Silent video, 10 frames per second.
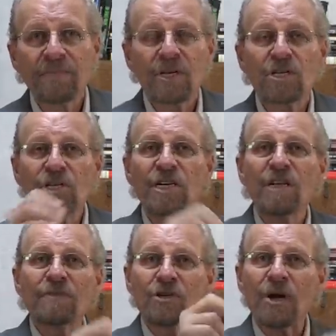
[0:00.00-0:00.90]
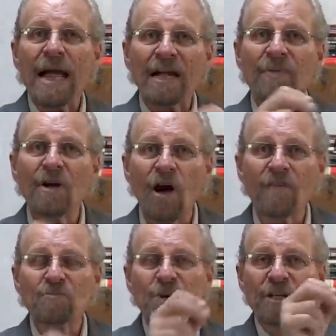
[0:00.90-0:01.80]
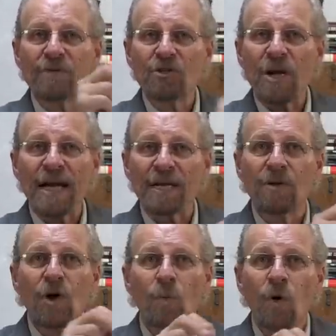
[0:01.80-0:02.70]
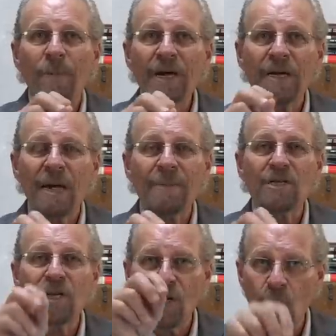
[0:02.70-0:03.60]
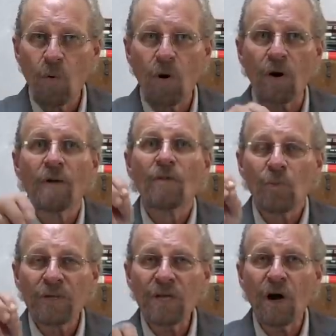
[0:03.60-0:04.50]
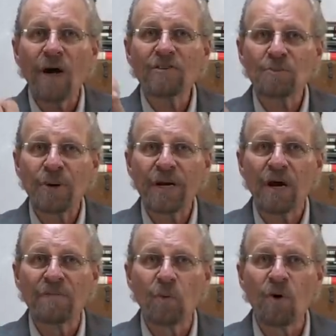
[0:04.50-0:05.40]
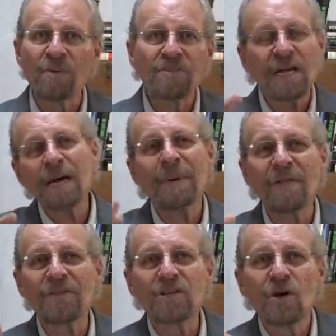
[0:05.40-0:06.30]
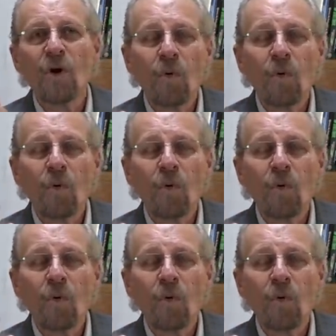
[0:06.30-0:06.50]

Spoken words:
The seed of the dragon, the offspring of the dragon, will be at enmity at war with the offspring of the woman. Think about this.